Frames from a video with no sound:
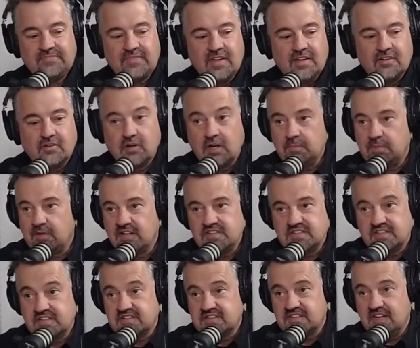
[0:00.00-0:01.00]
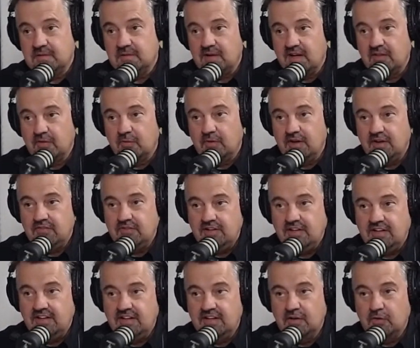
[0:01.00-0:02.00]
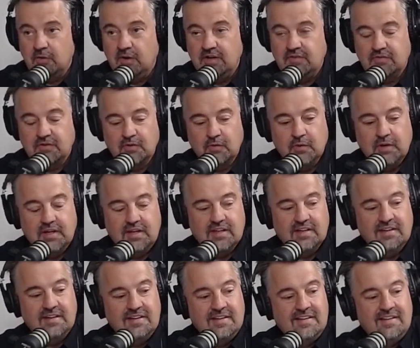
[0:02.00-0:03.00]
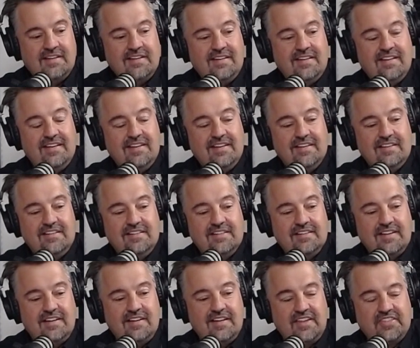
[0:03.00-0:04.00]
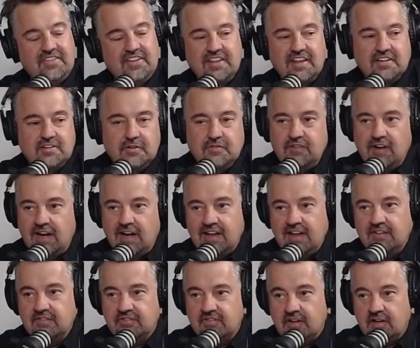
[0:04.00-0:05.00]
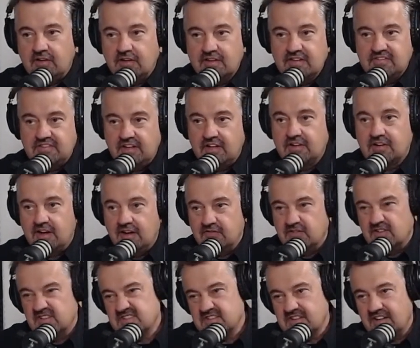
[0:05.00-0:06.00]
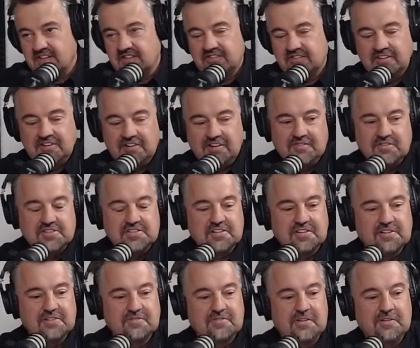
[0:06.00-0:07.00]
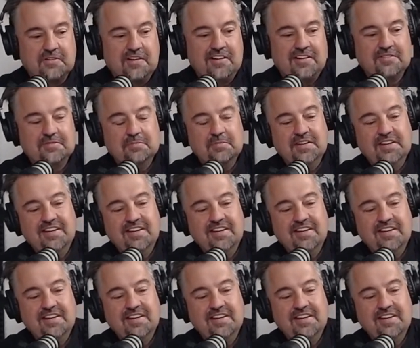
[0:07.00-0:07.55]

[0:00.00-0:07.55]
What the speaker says: Great place to stay, by the way, if you need to get away for a weekend. And I think they do finally have cell coverage there, so you'll have to turn your phone off.